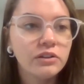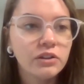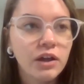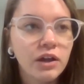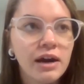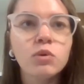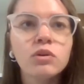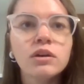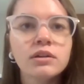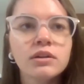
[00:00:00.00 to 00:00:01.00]
a lot
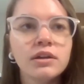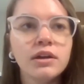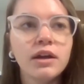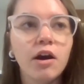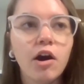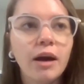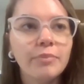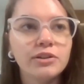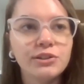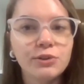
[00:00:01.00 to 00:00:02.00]
more
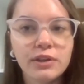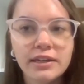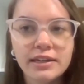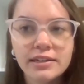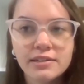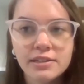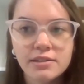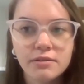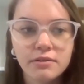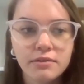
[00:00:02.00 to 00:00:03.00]

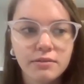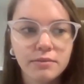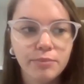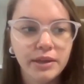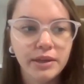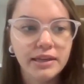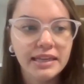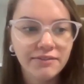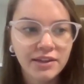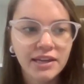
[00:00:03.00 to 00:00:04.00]
opportunities be
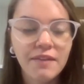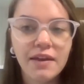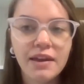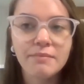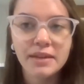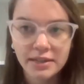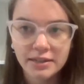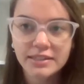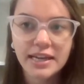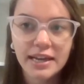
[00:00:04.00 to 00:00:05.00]
given and then
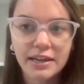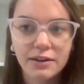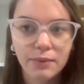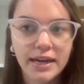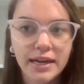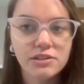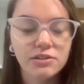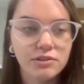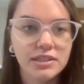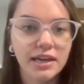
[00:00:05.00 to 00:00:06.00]
immediately taken away as
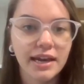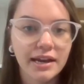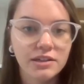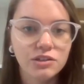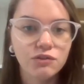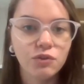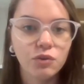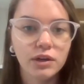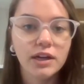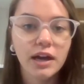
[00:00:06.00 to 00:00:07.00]
soon as I ask
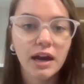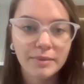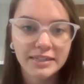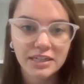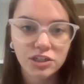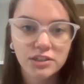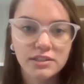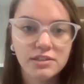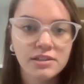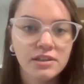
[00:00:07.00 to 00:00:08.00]
for
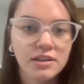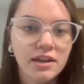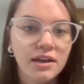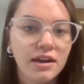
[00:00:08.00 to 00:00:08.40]
accommodations,